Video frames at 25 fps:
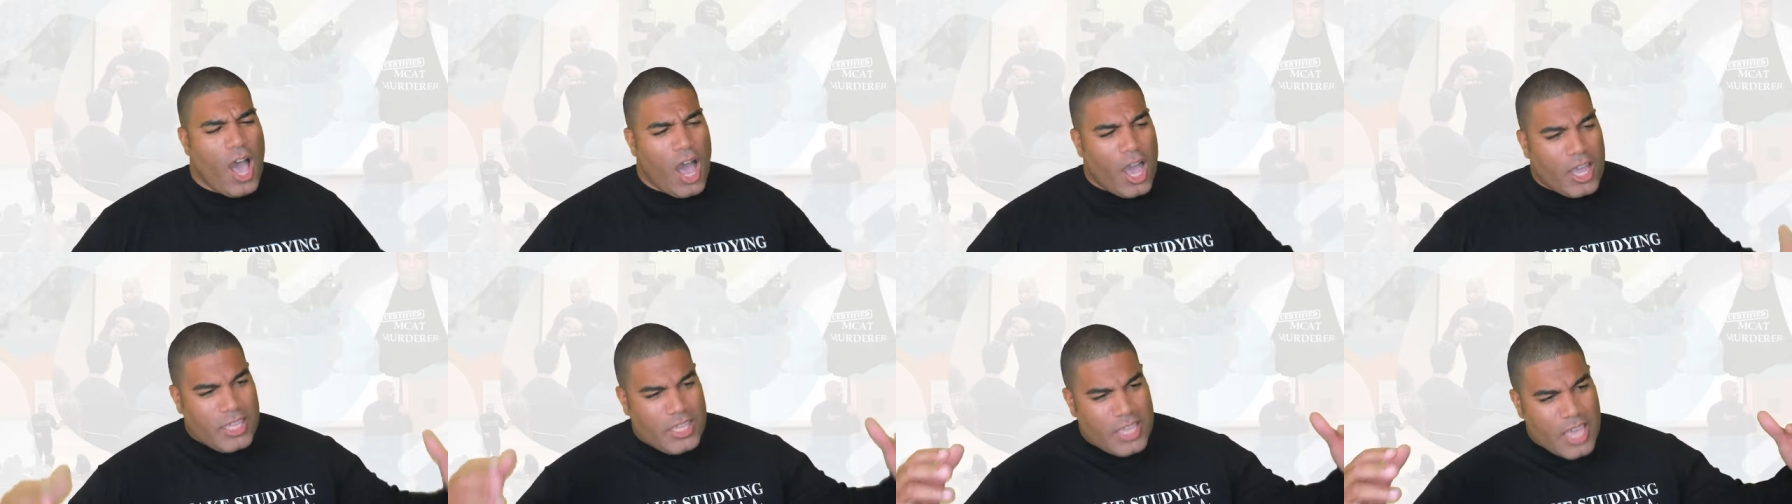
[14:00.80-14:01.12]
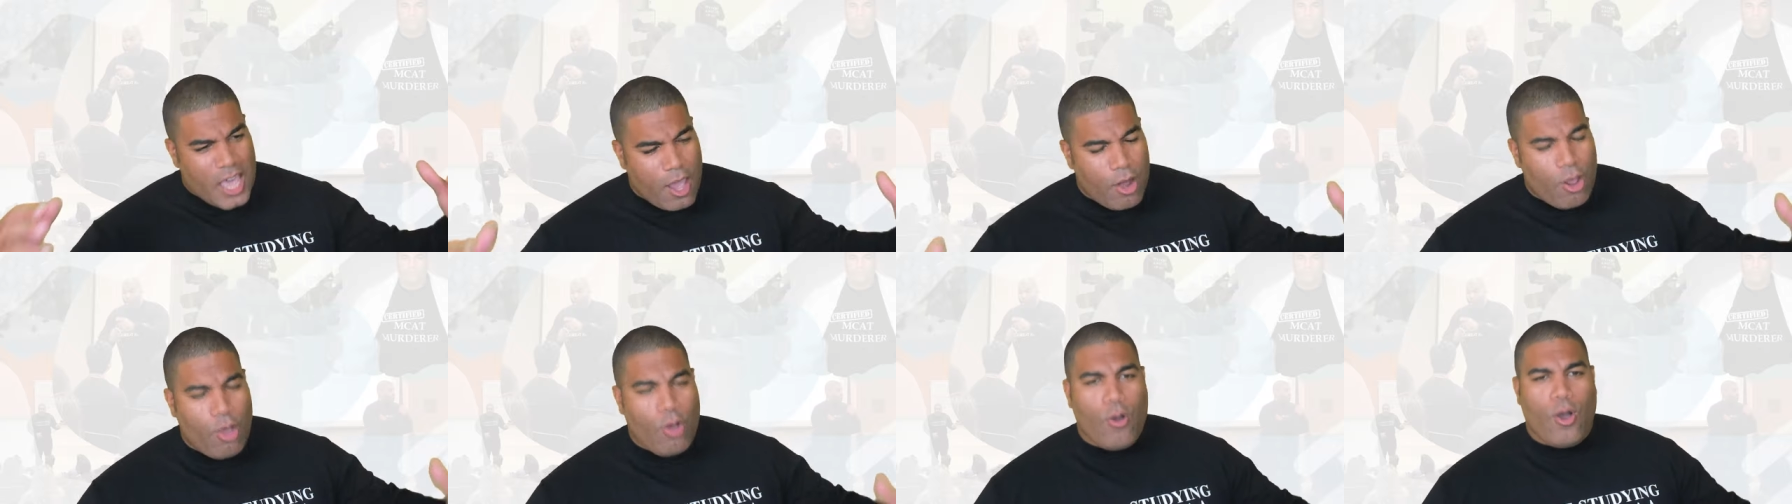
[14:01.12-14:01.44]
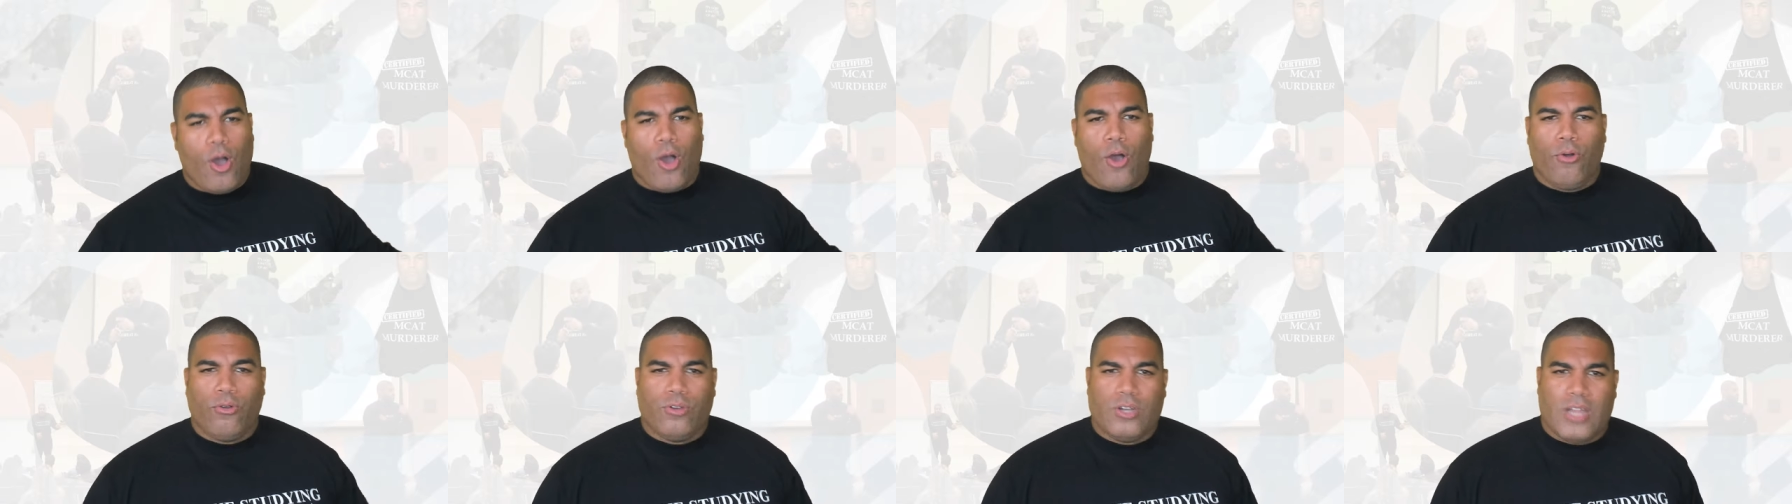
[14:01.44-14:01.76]
a ghetto
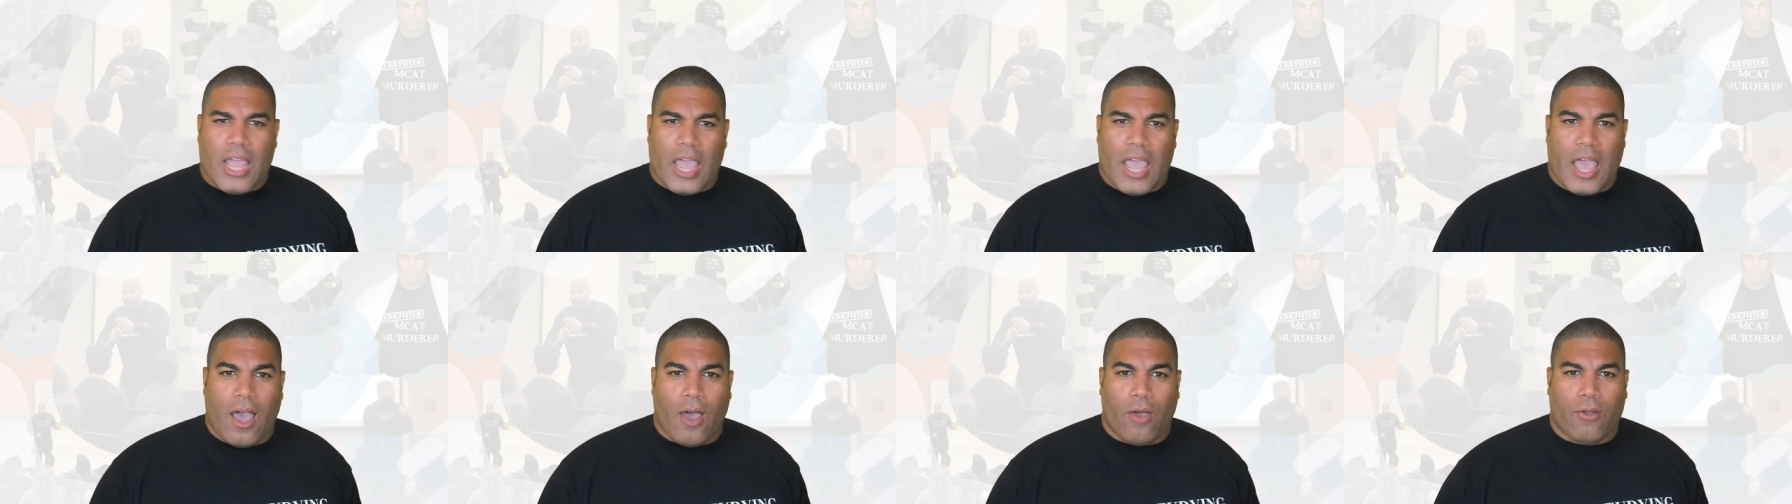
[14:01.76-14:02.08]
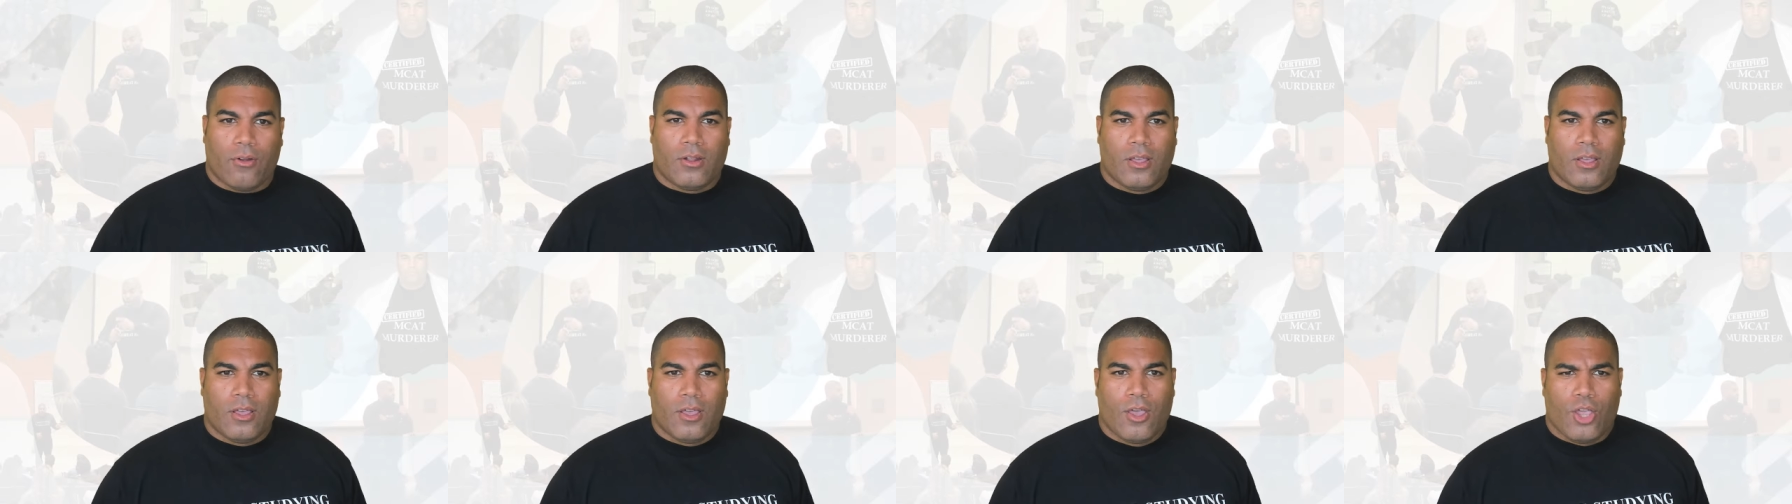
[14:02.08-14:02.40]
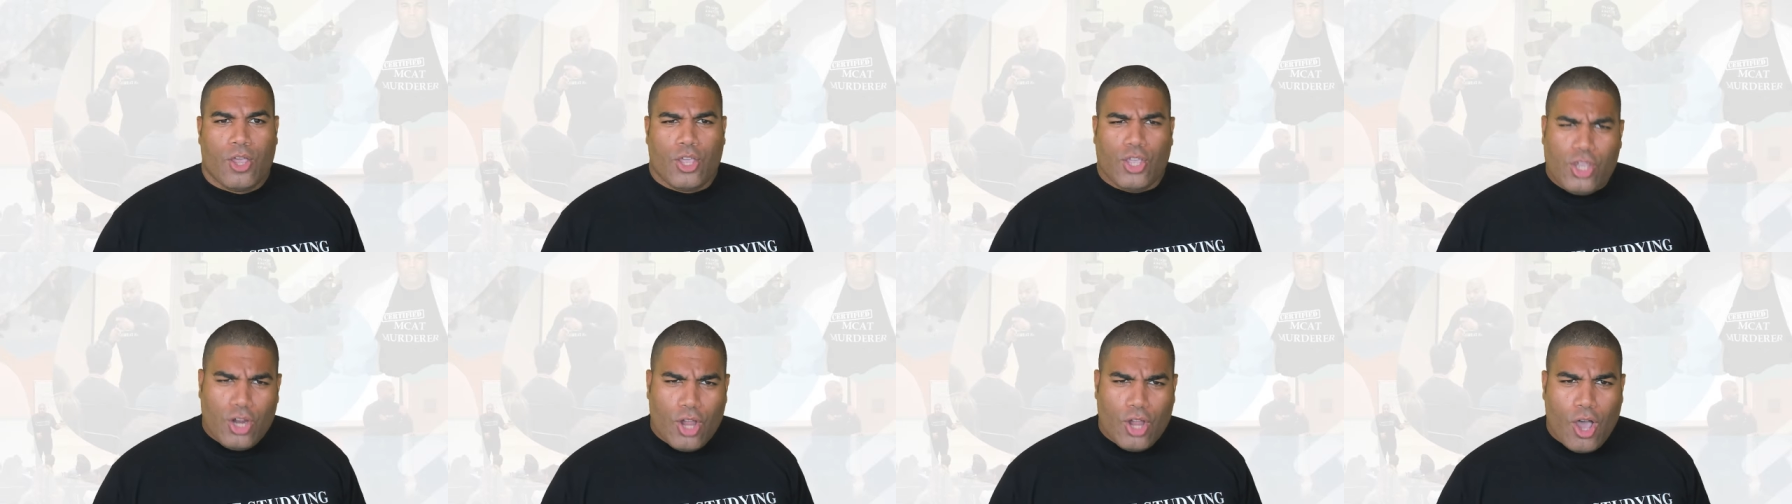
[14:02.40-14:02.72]
hoedown
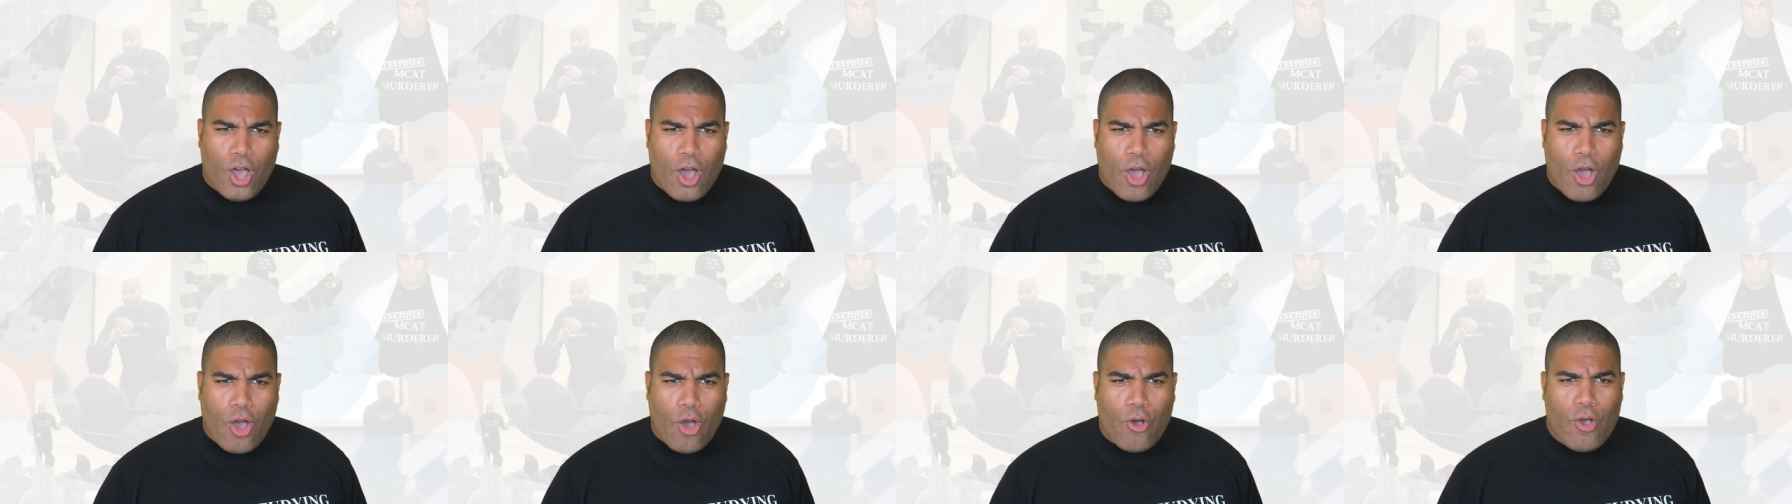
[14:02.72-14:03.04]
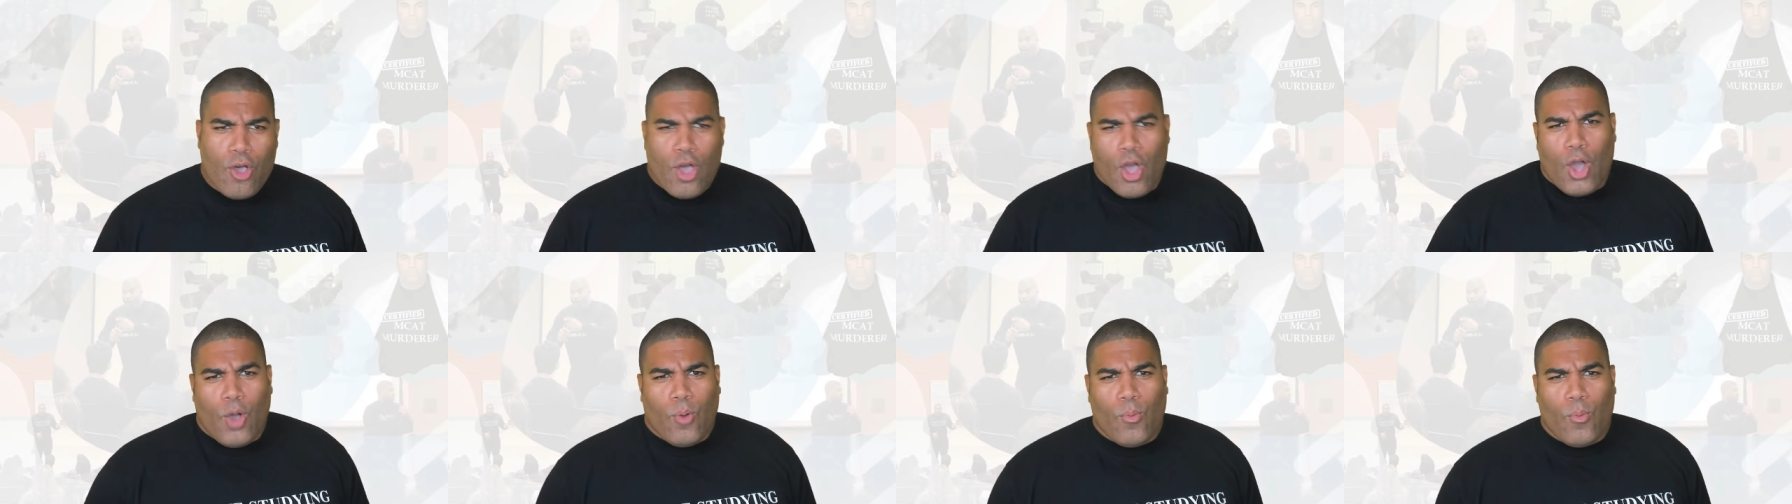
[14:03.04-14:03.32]
you know,